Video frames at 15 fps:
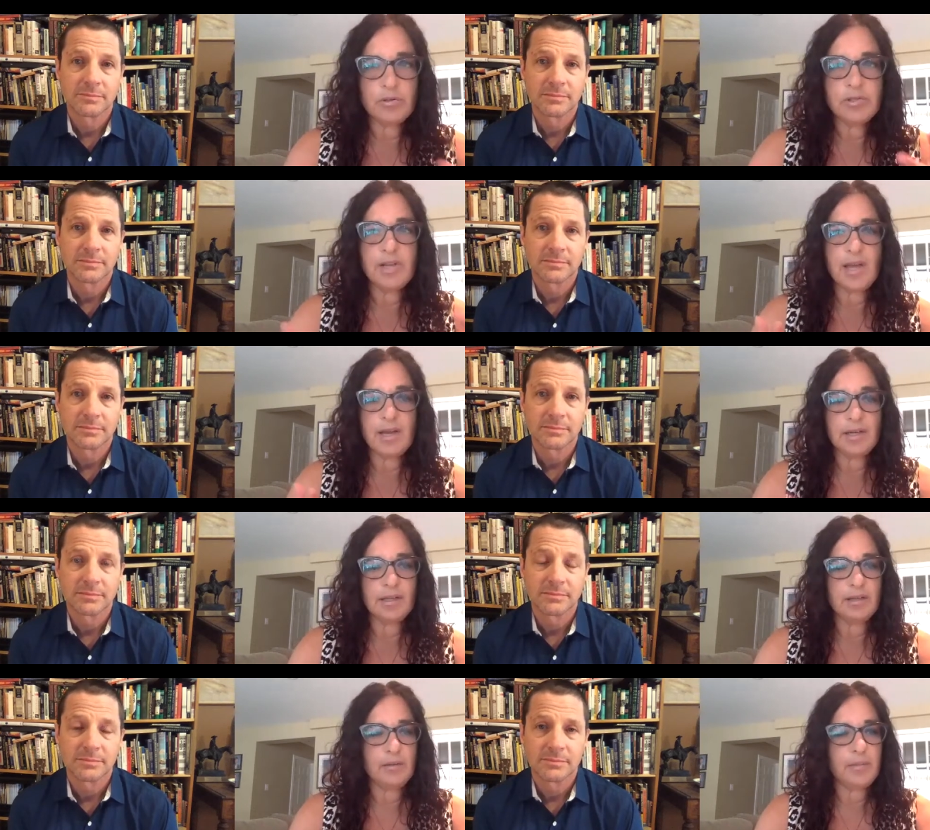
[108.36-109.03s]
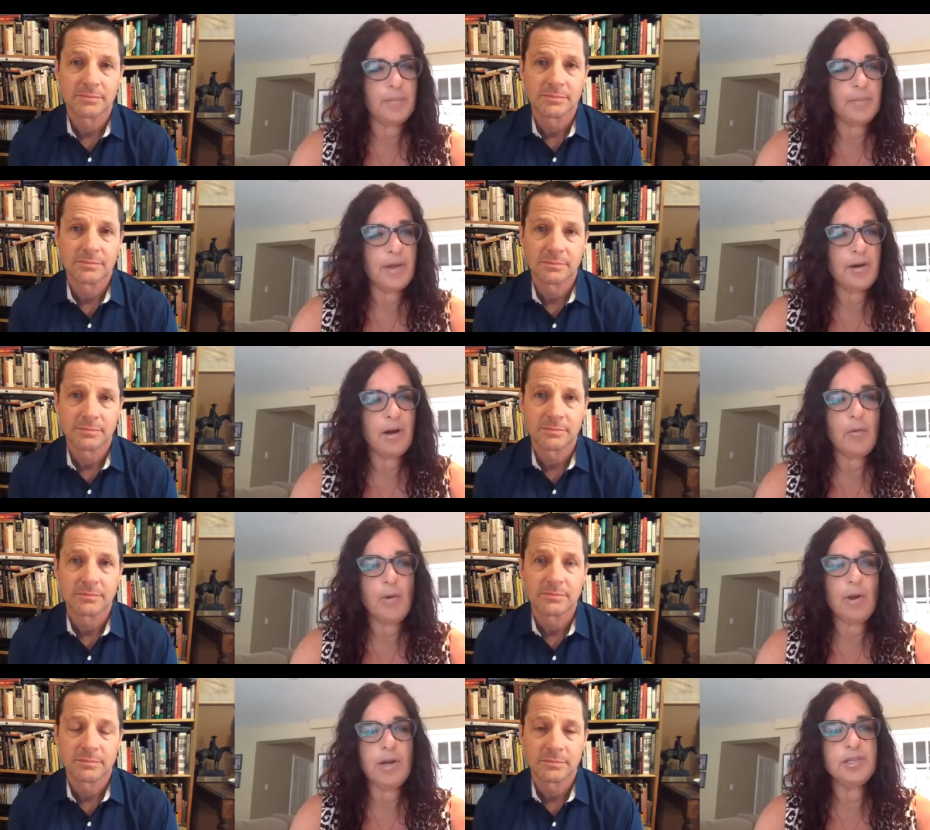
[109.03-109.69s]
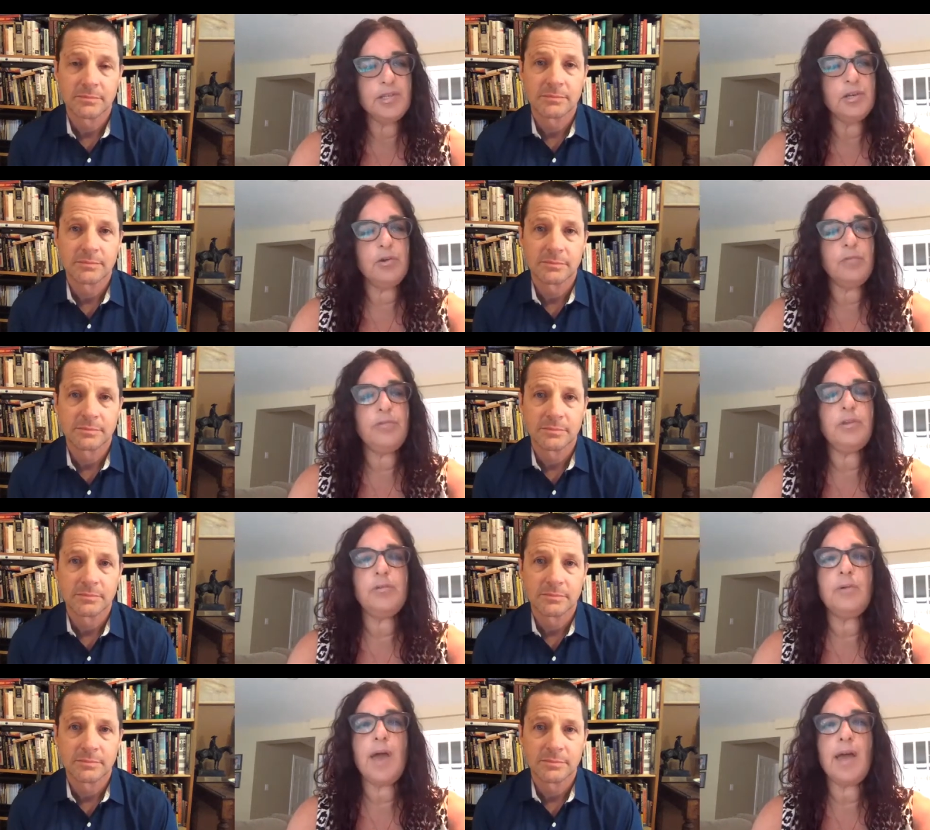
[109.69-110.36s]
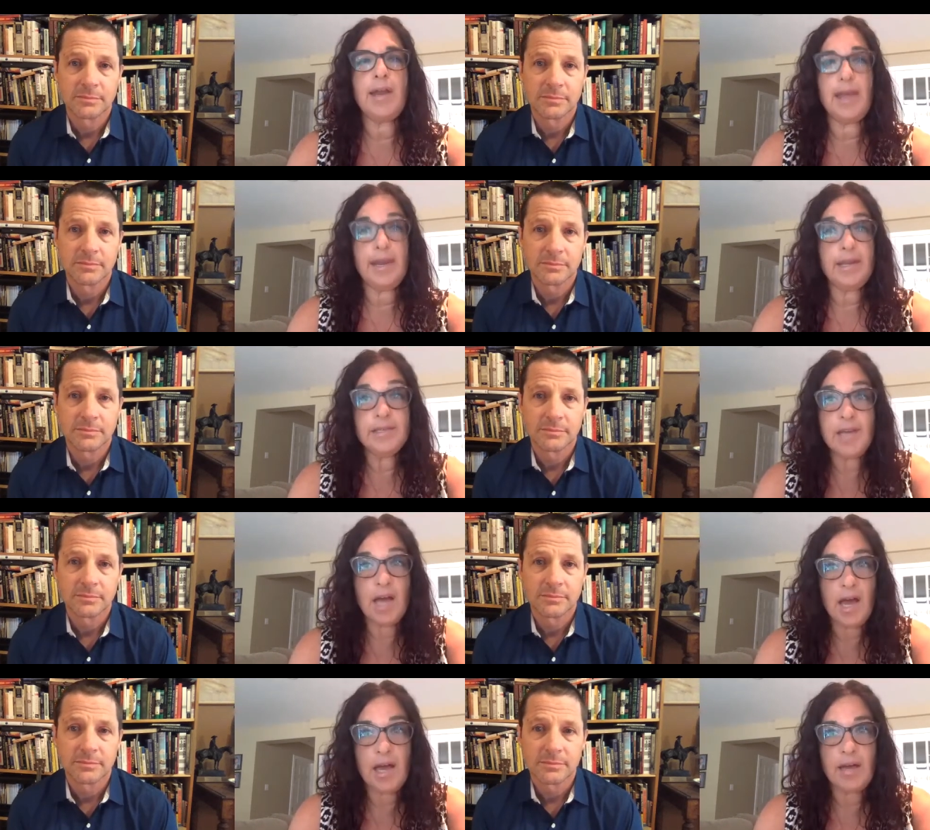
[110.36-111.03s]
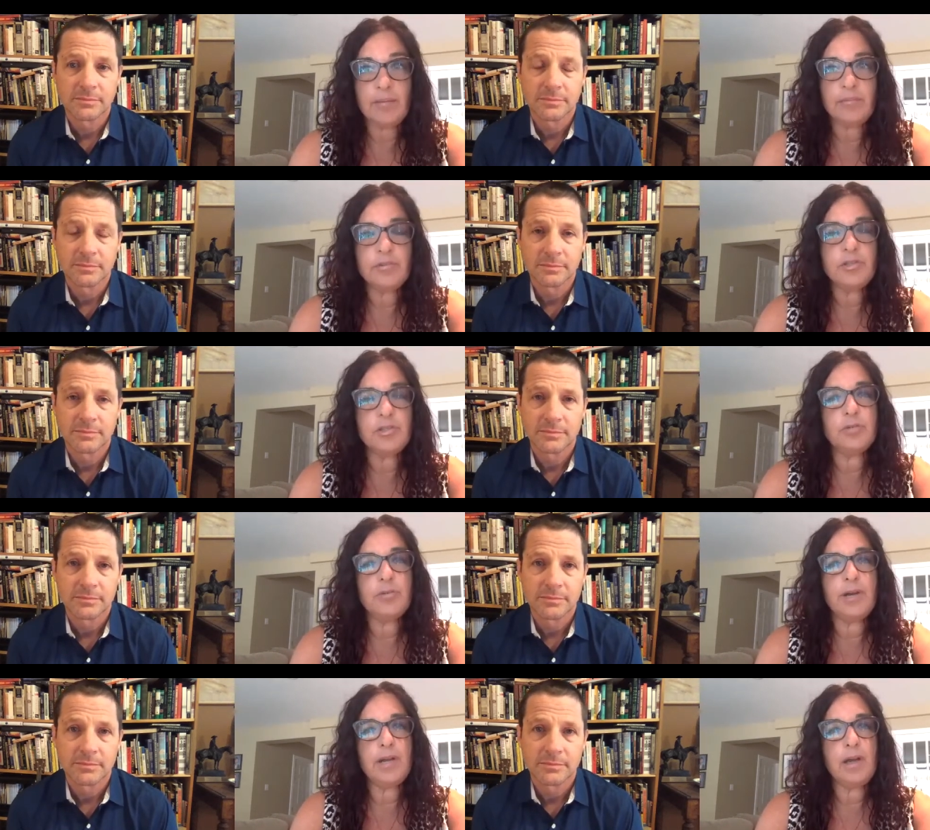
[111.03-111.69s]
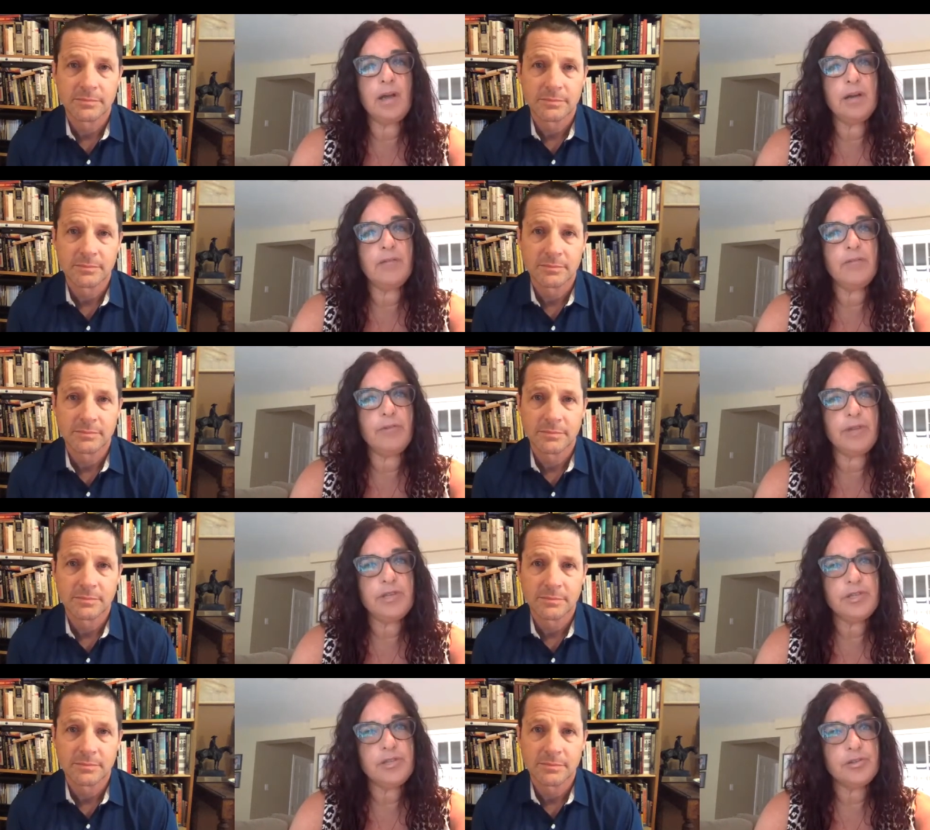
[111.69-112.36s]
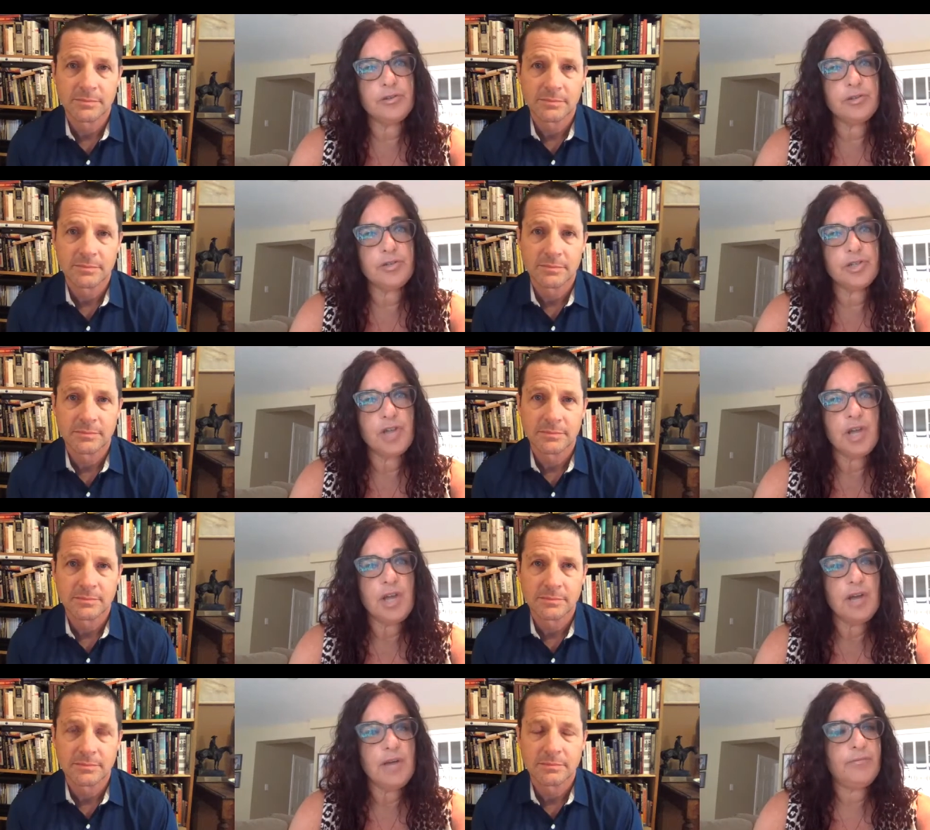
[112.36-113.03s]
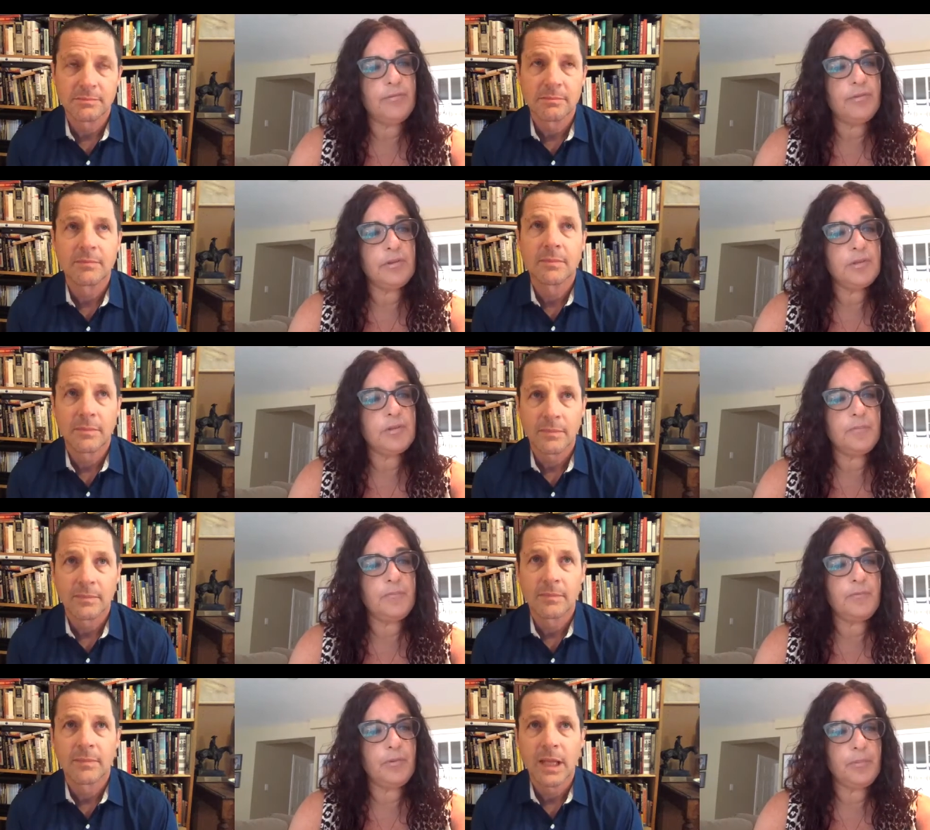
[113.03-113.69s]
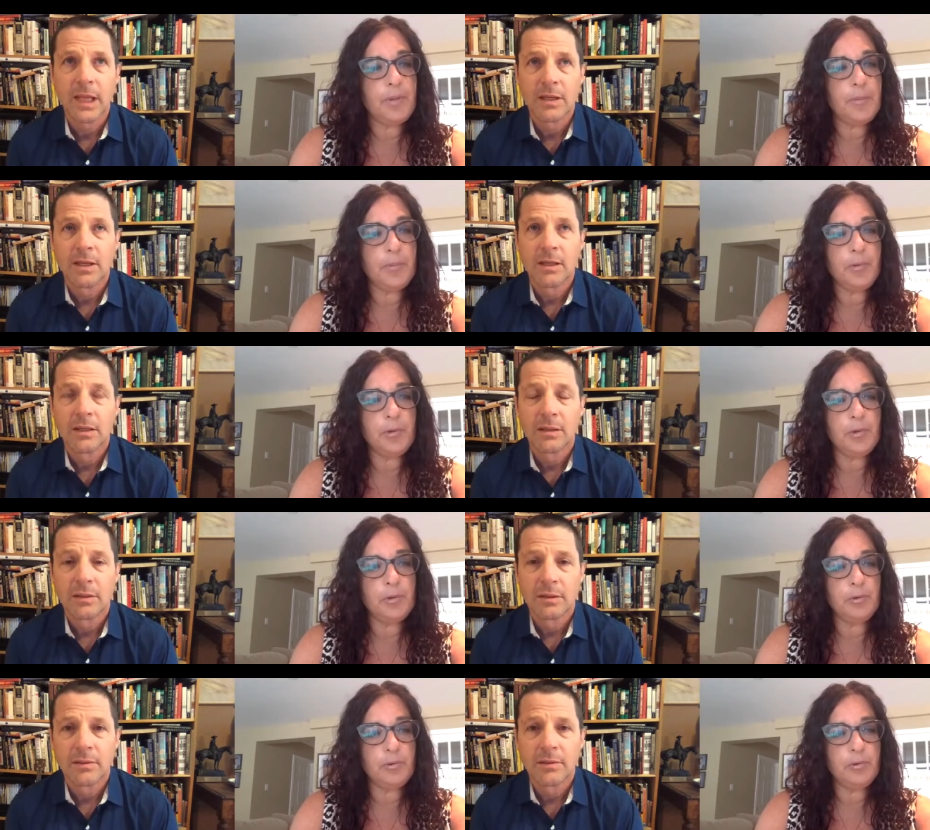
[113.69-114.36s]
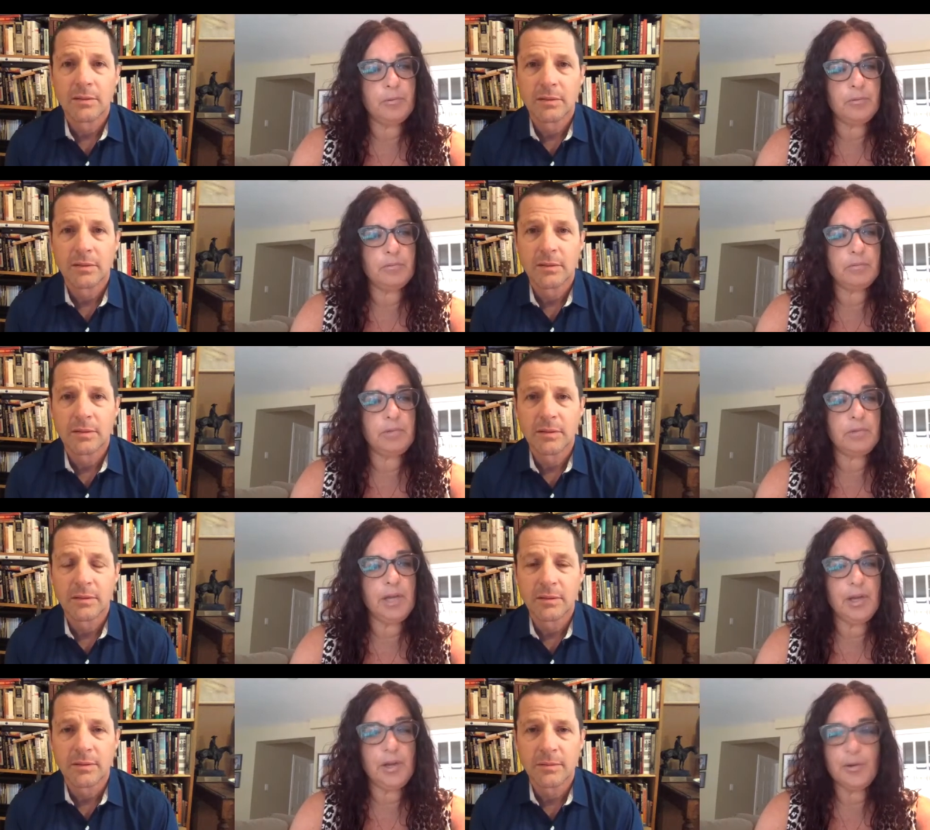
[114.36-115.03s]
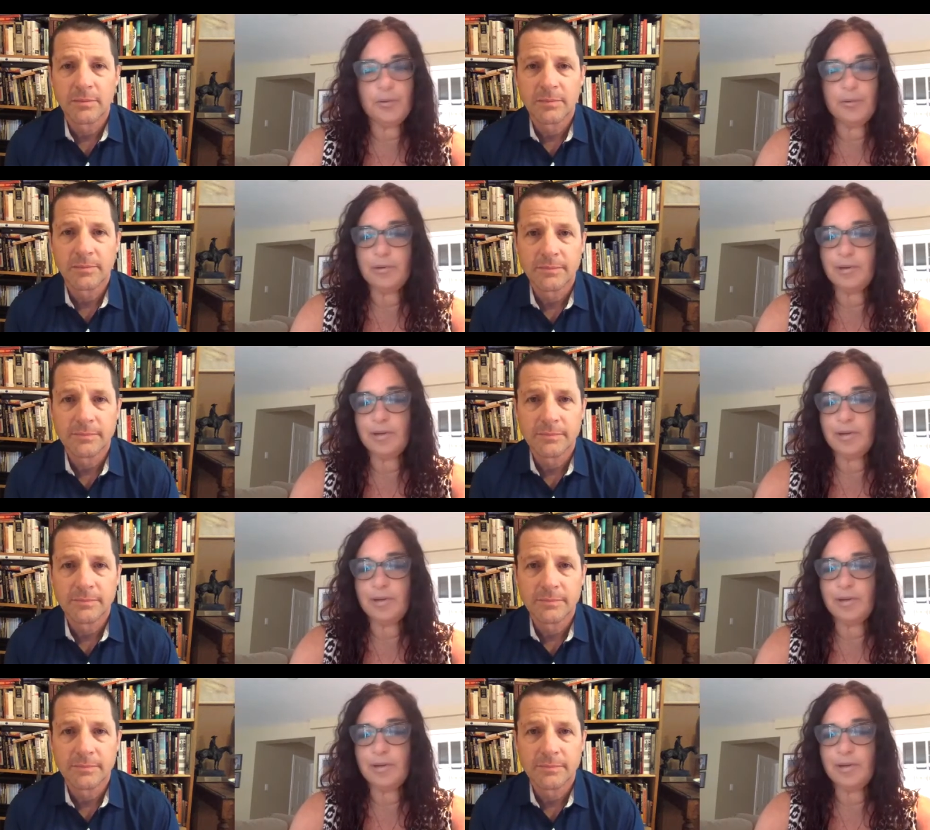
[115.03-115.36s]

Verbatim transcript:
Speaker 1: stan a little bit better i wanted to know if you had any time to do any kind of research to, for people who you know